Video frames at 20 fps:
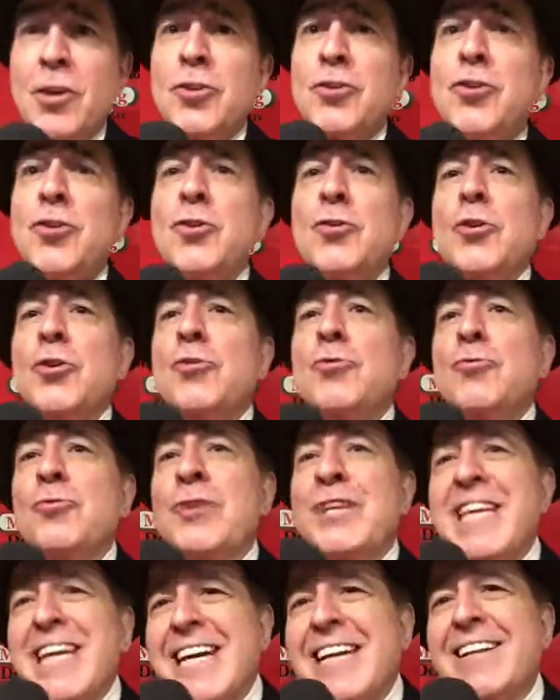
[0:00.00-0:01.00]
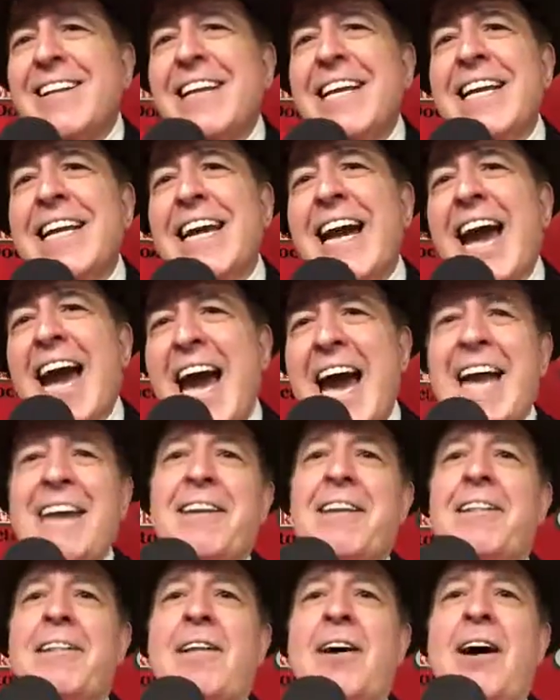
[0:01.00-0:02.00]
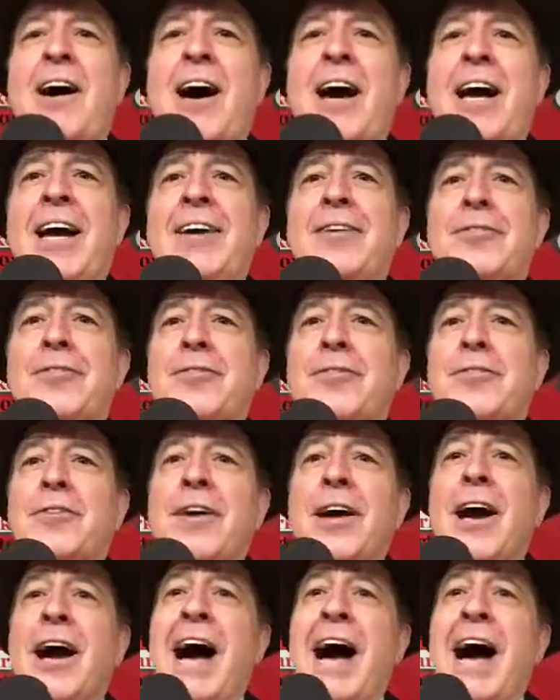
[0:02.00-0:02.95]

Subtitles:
to uniquely analyze